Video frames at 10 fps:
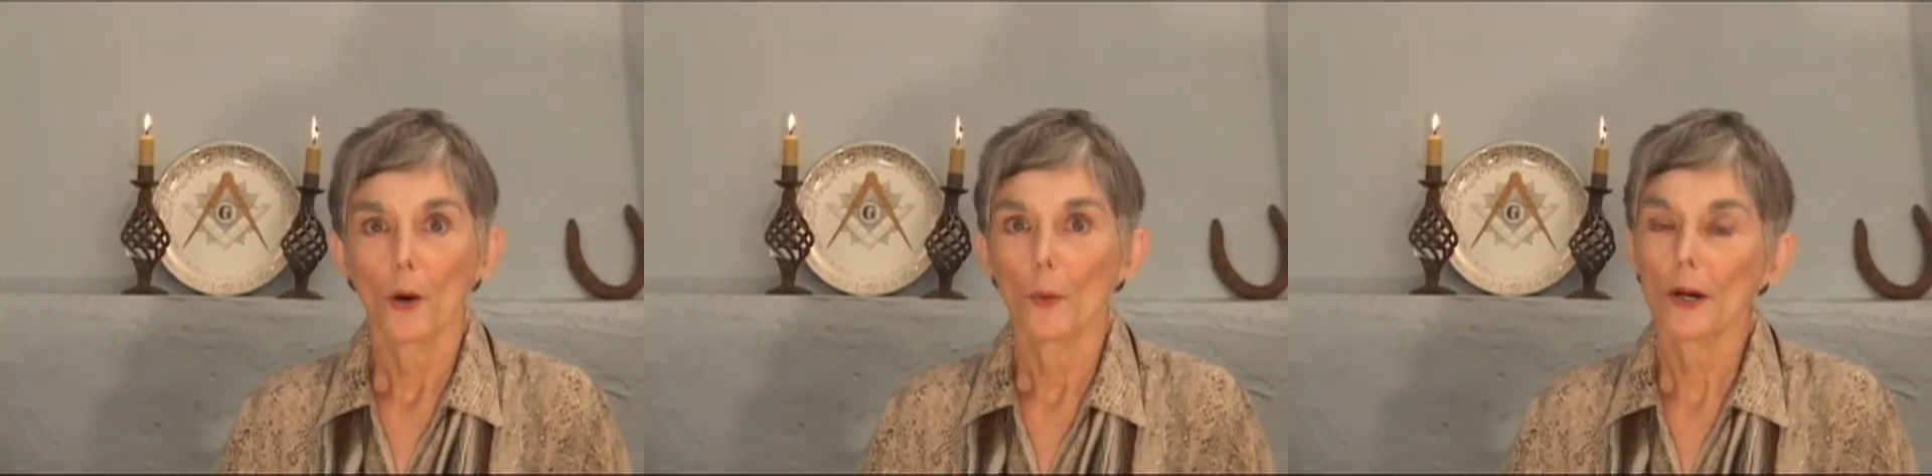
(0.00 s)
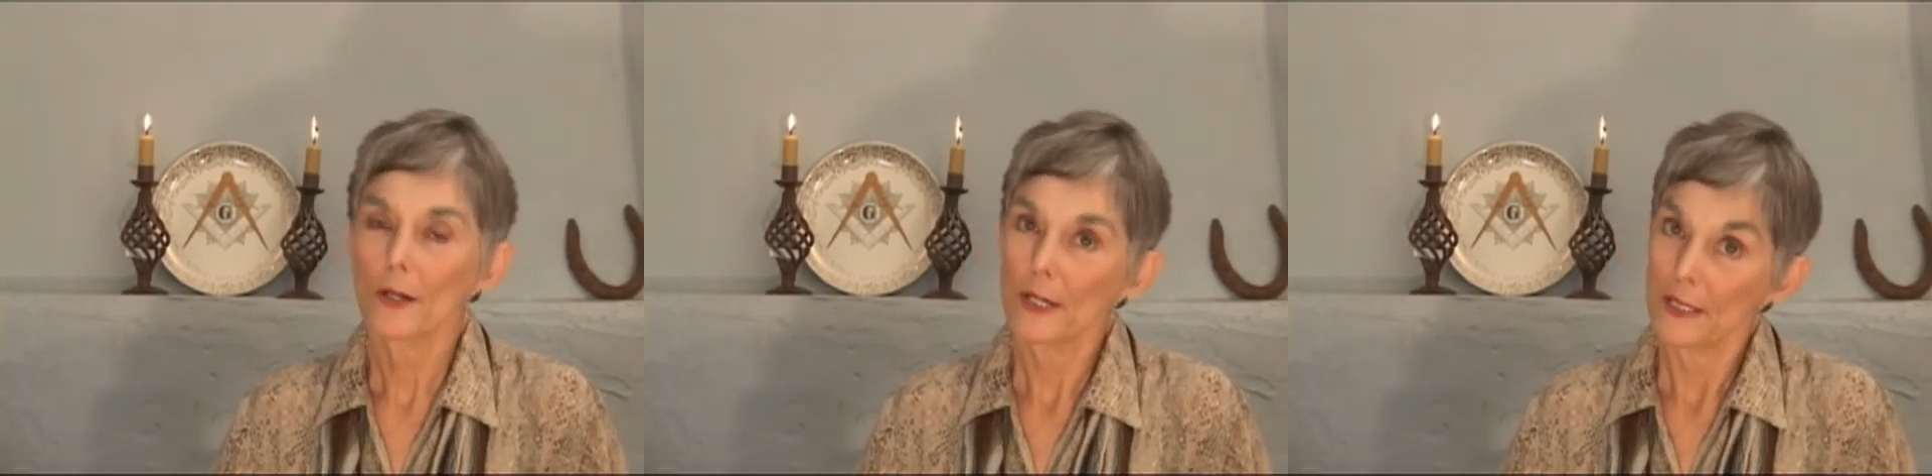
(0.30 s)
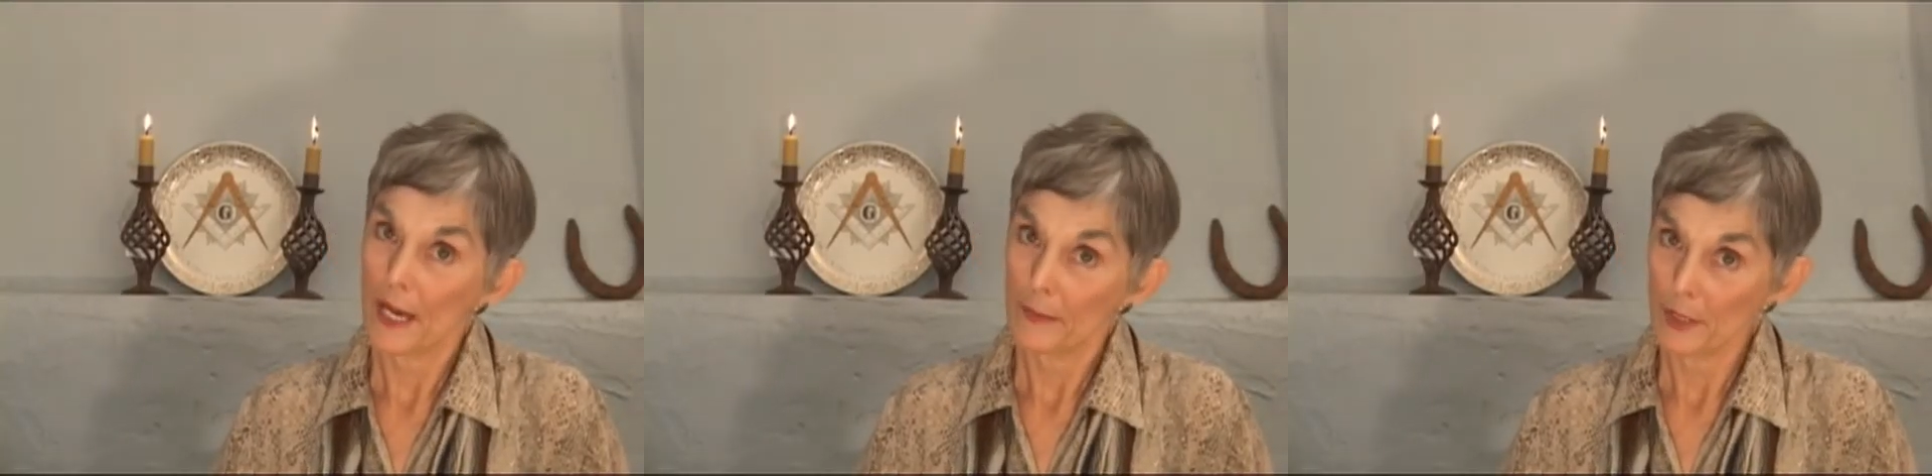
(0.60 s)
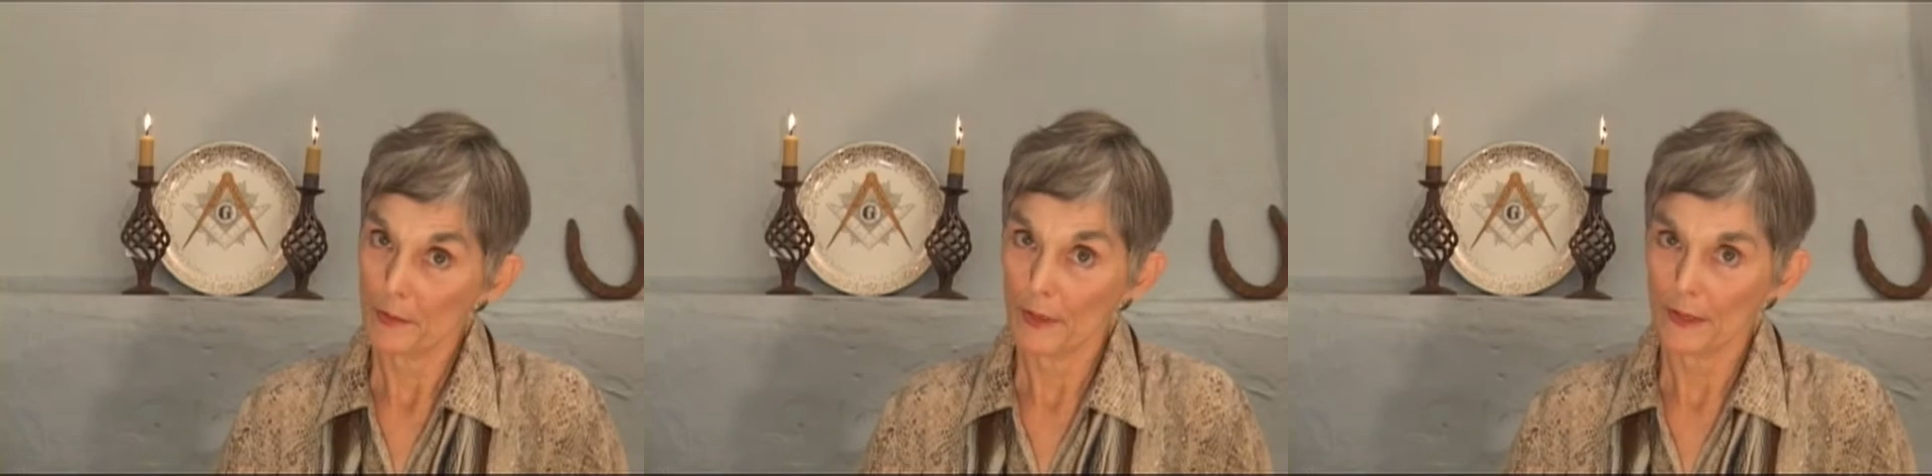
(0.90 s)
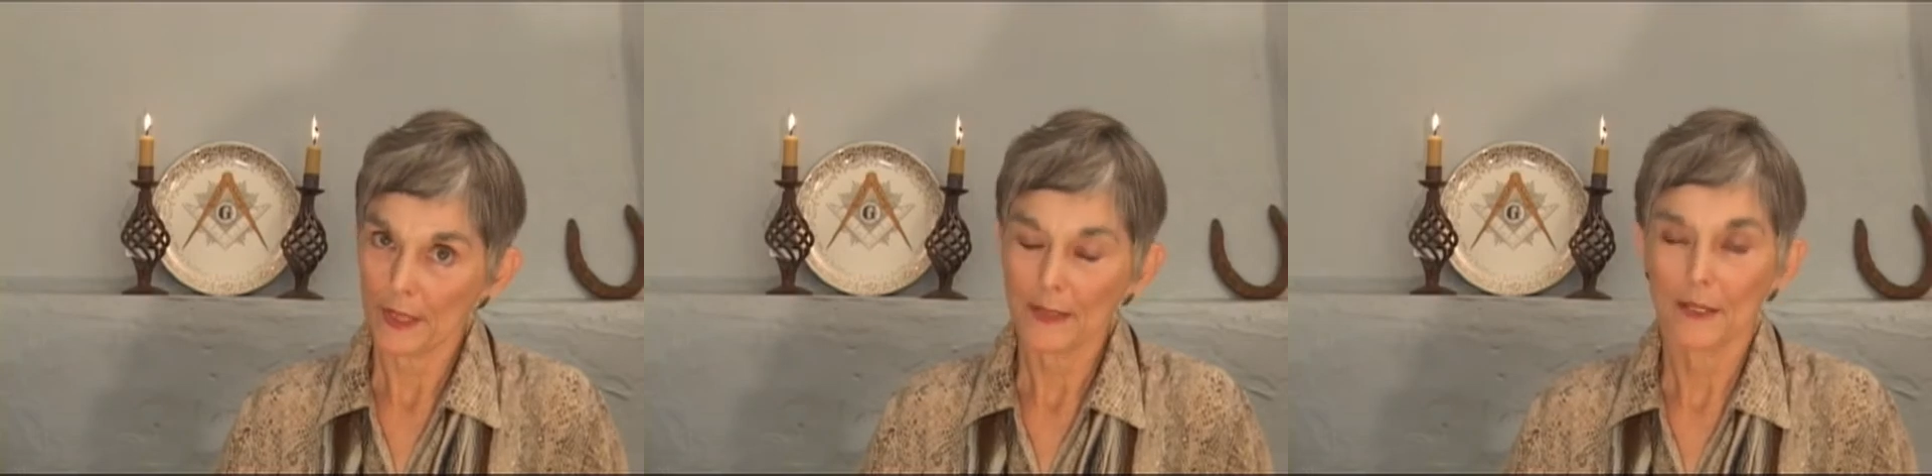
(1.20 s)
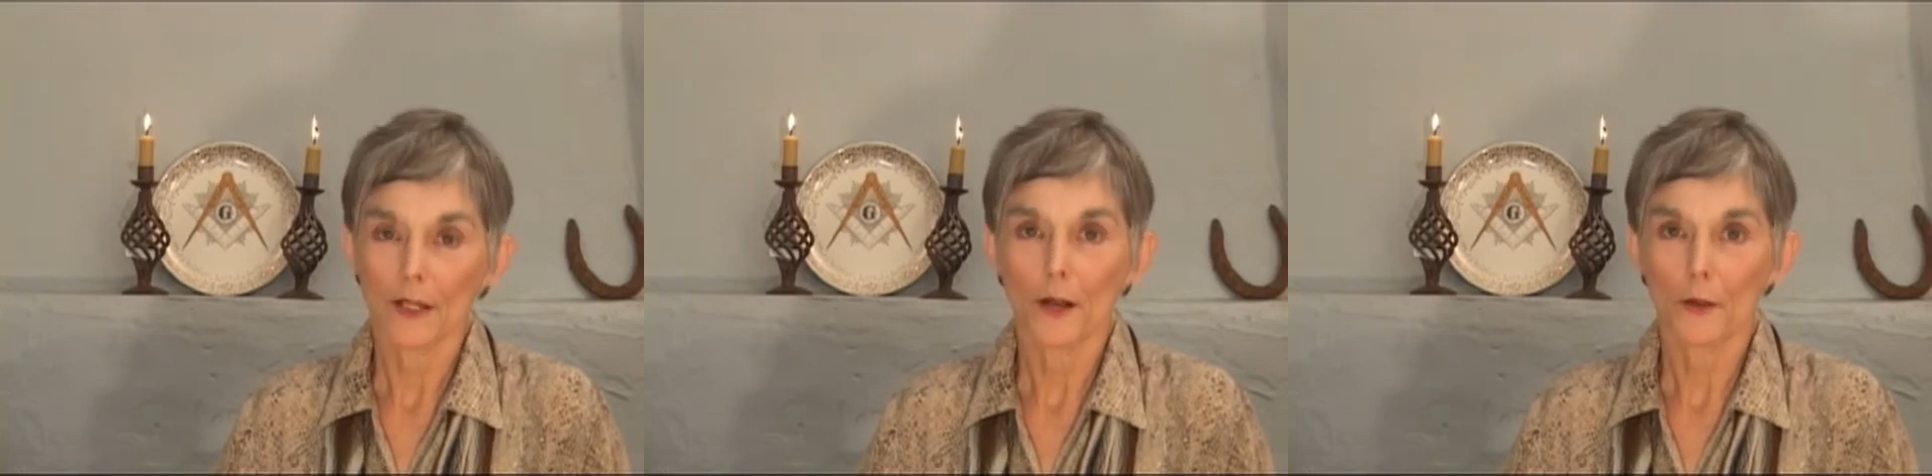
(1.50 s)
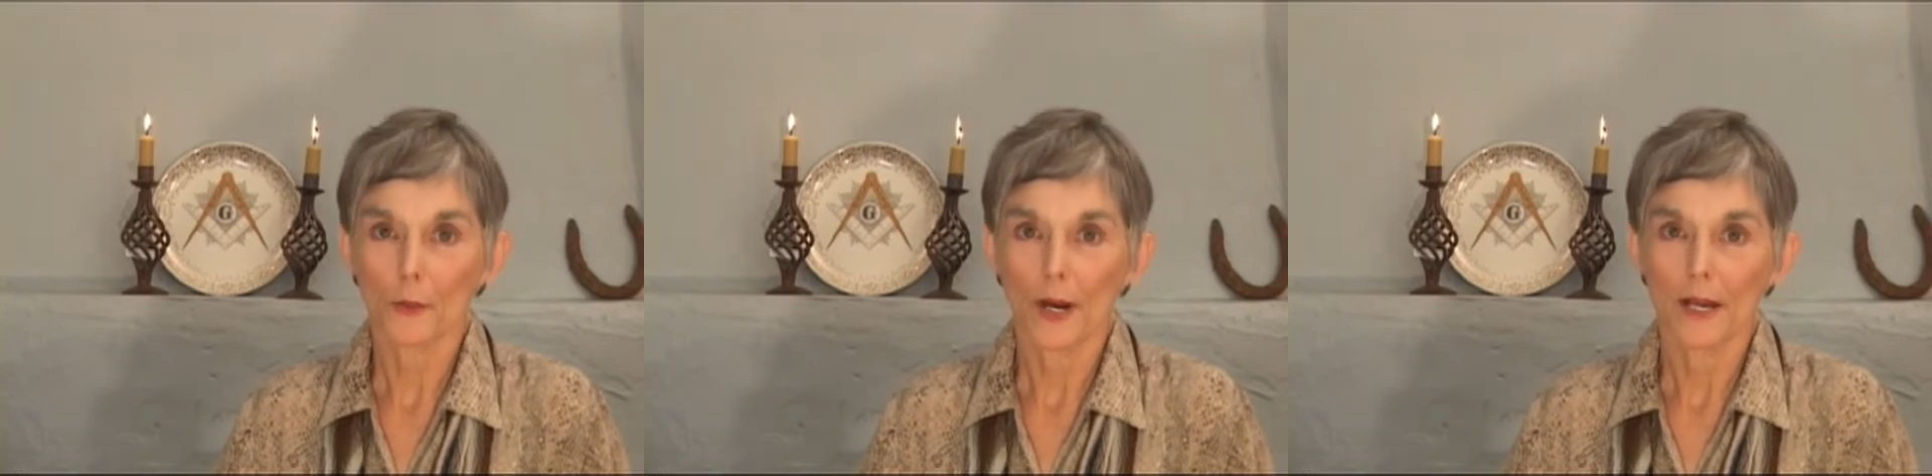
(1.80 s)
water can damage buildings in
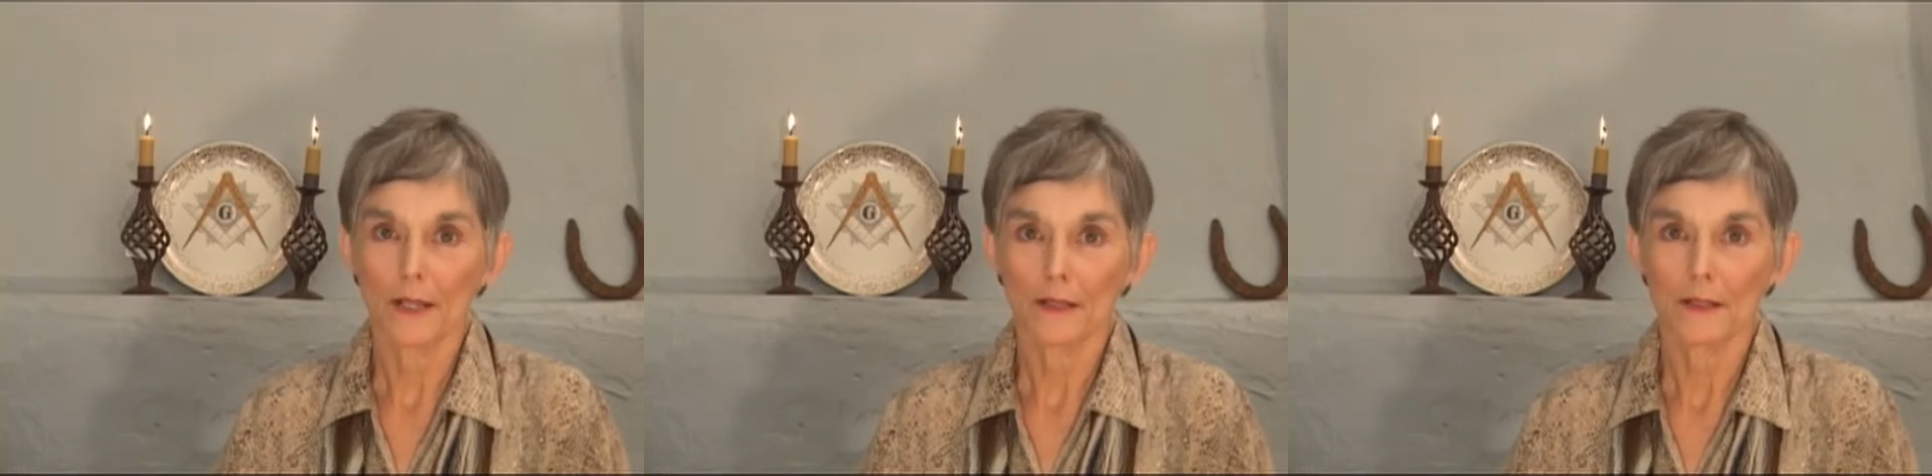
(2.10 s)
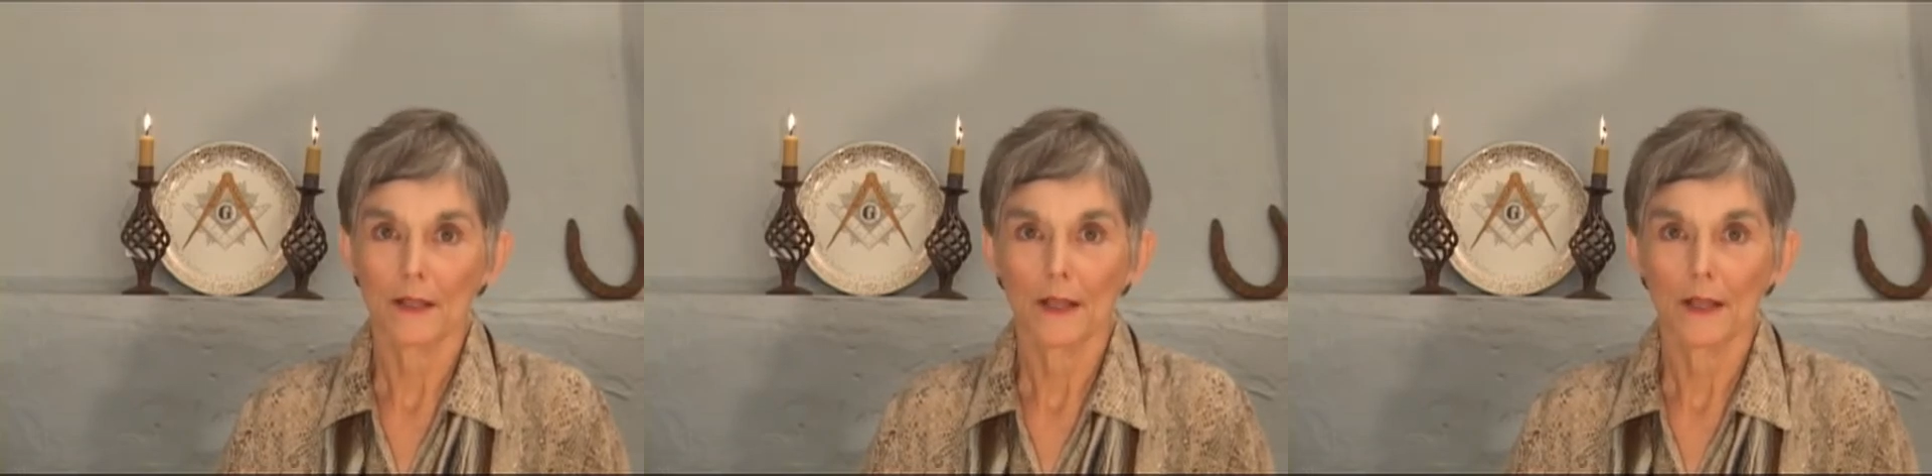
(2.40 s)
other ways.